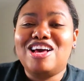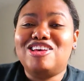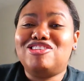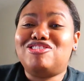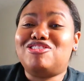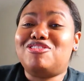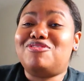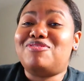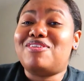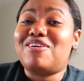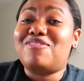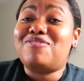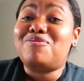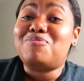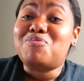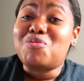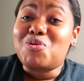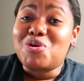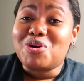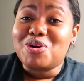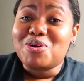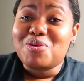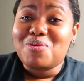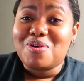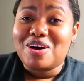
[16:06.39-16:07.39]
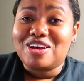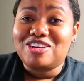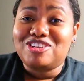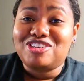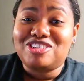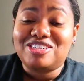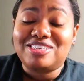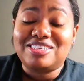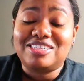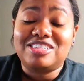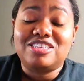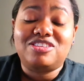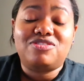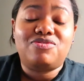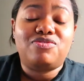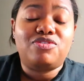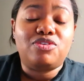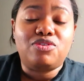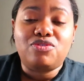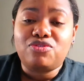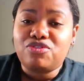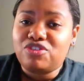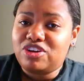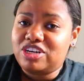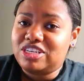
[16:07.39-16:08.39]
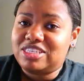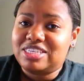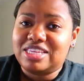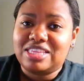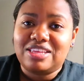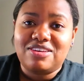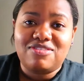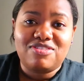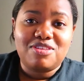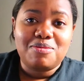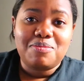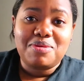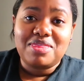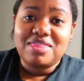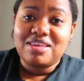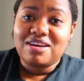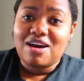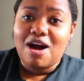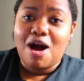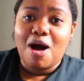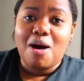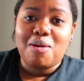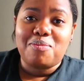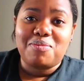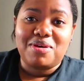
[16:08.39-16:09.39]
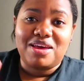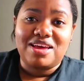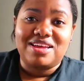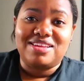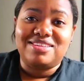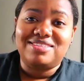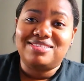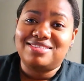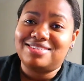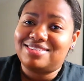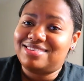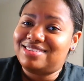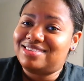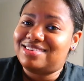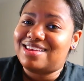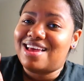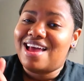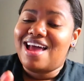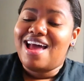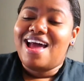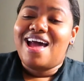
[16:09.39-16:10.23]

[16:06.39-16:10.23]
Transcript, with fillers: So if you have more questions, feel free to leave them in the comments